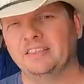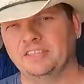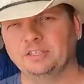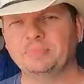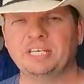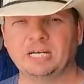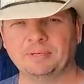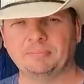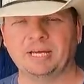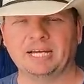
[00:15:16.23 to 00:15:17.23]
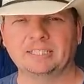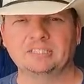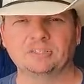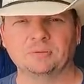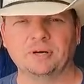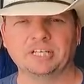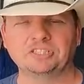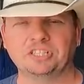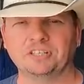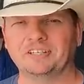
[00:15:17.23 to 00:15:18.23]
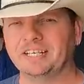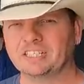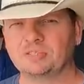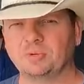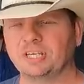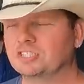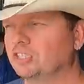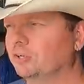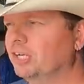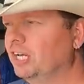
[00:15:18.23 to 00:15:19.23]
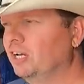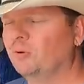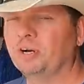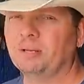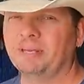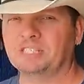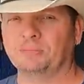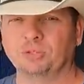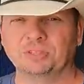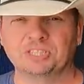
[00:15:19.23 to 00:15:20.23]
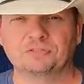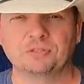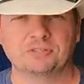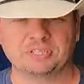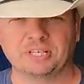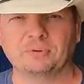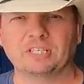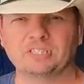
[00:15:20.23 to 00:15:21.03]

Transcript: They'll be coming back to the ranch here next week. So we need to make some room in these freezers anyway.